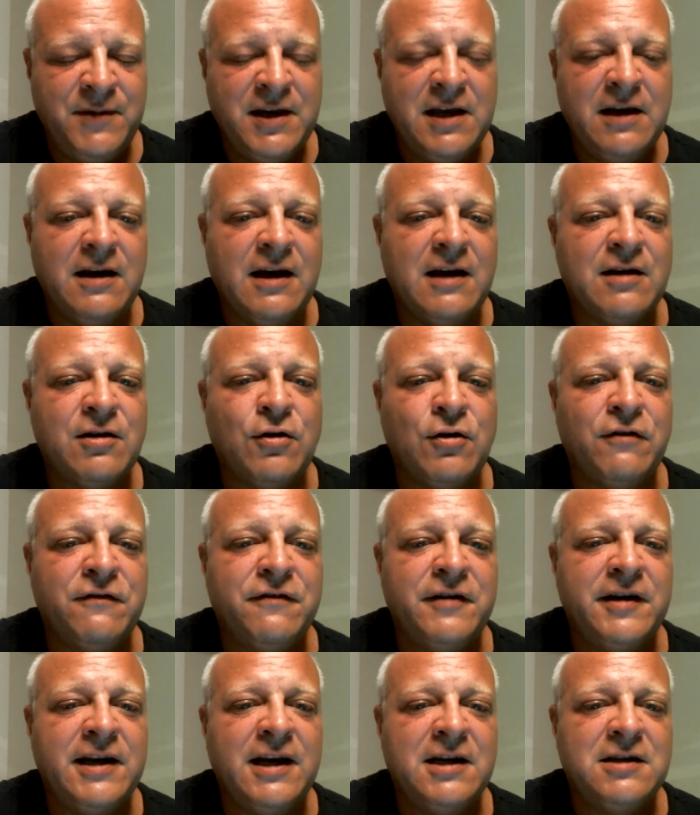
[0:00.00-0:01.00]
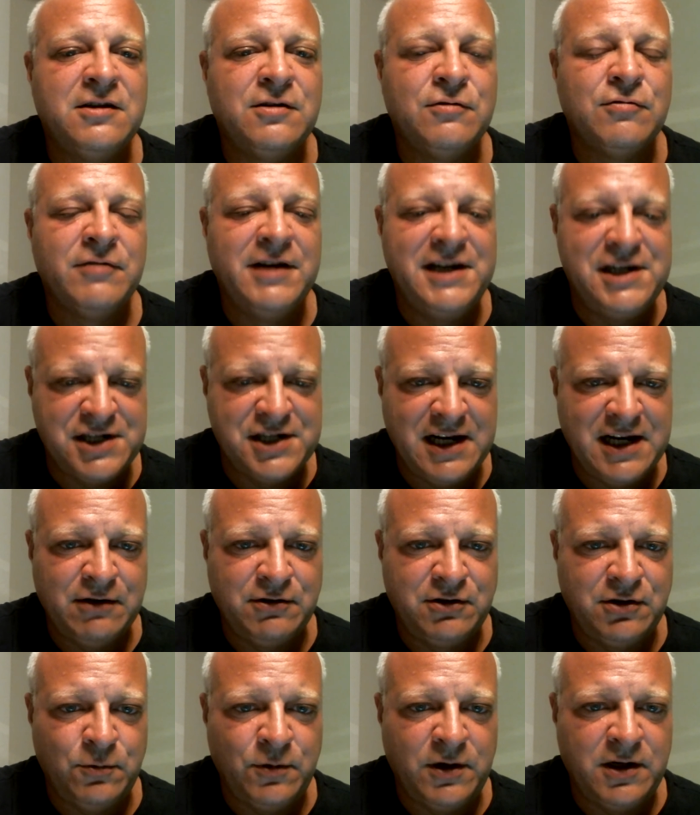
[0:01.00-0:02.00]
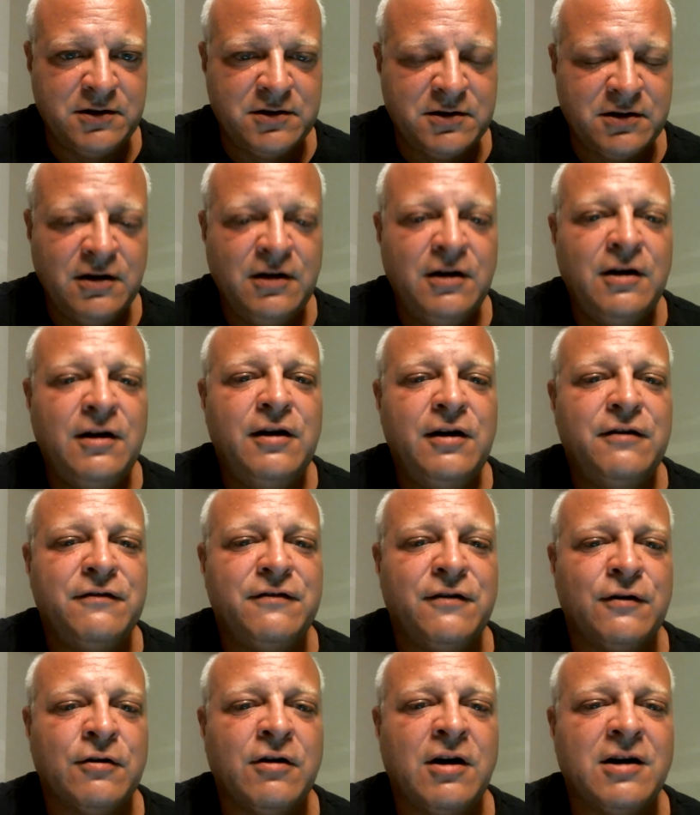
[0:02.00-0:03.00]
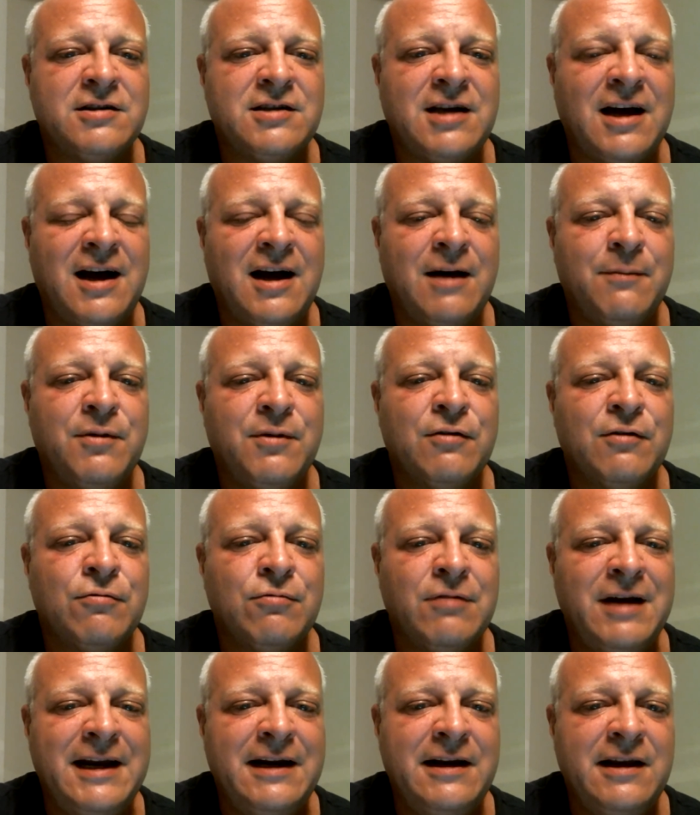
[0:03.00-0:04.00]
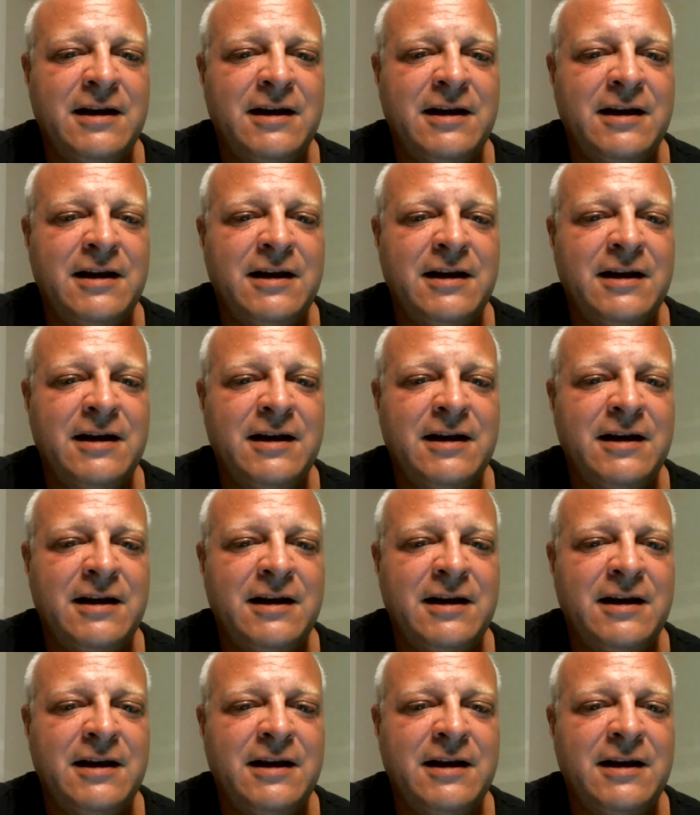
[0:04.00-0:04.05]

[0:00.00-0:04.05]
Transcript: and don't forget to reach out to us for our top-rated